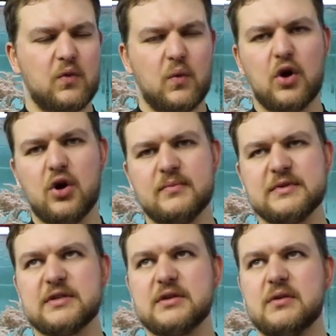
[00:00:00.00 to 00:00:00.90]

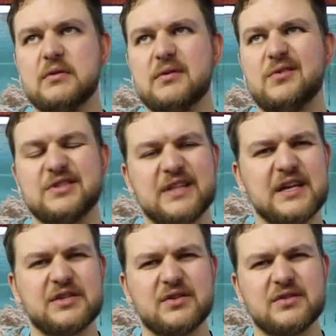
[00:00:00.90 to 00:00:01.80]
worms,
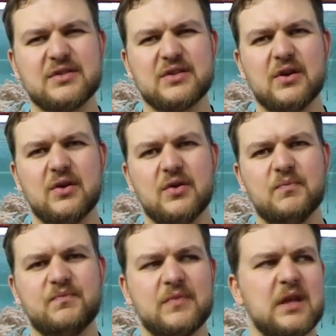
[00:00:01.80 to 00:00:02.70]
crustaceans, so
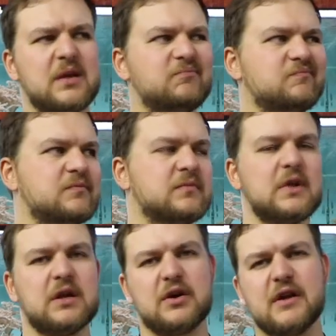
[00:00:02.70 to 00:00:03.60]

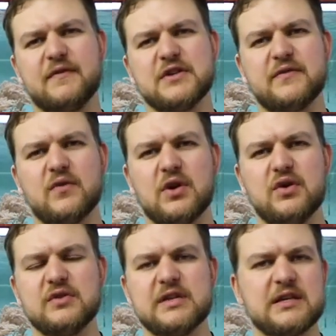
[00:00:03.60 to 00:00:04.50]
crayfish if you want
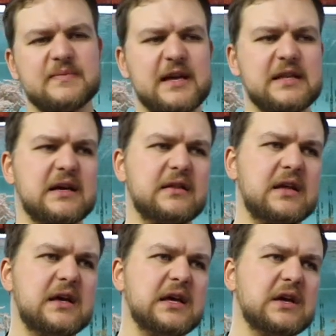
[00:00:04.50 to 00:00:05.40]
to use that as bait down
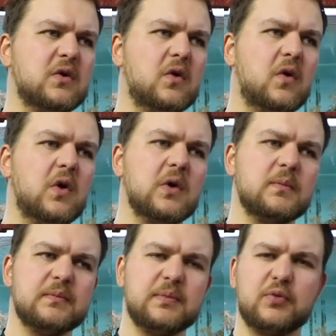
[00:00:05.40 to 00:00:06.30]
there, or
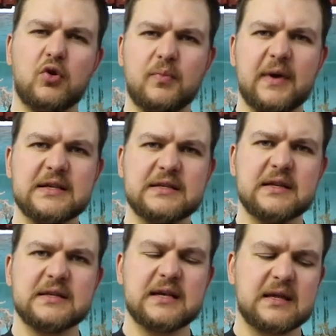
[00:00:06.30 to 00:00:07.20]
prawn baits
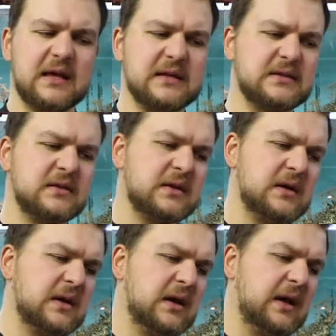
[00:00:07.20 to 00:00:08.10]
and things like that.
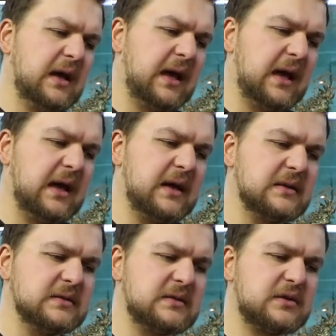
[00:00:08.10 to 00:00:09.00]

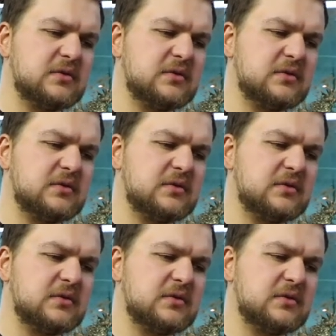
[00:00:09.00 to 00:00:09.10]
And